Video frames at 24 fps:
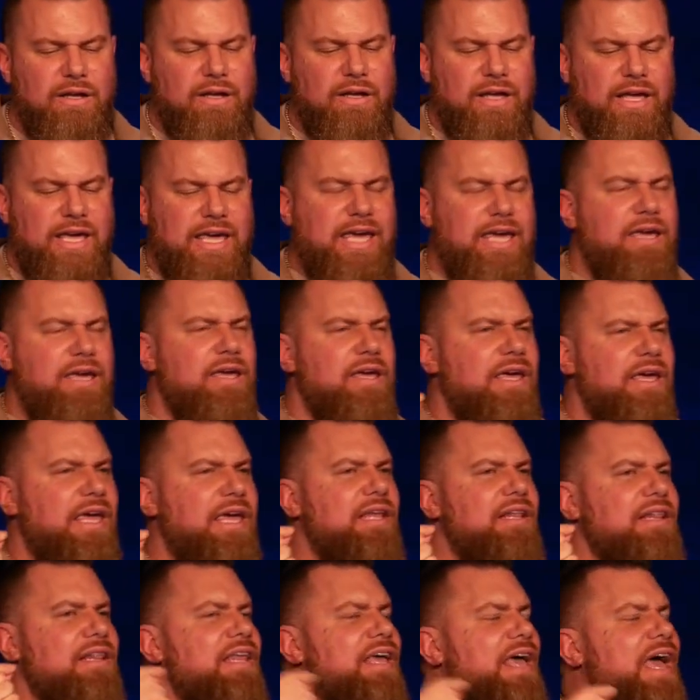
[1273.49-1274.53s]
He, he,
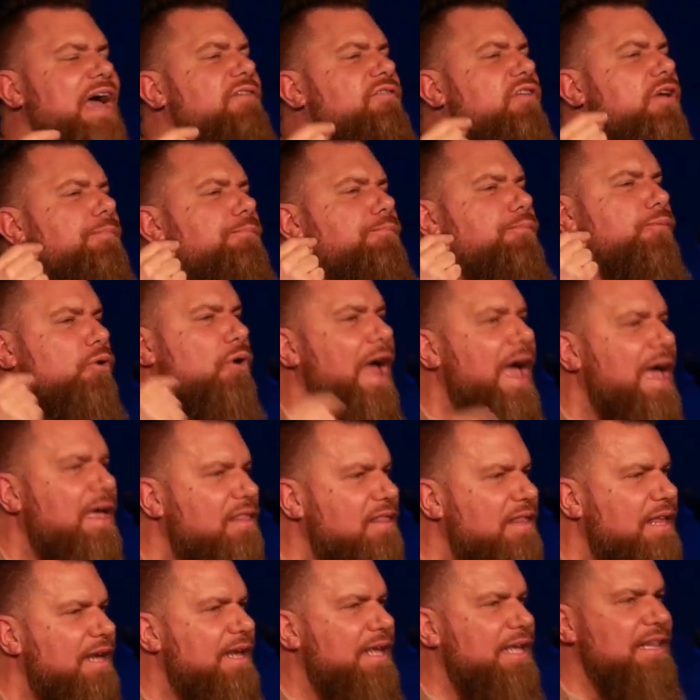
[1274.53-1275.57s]
every
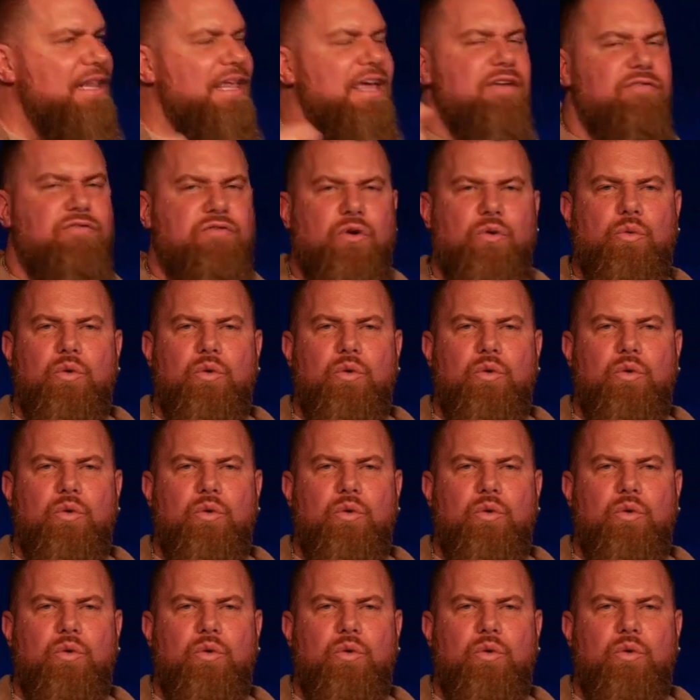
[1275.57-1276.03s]
breath that he lived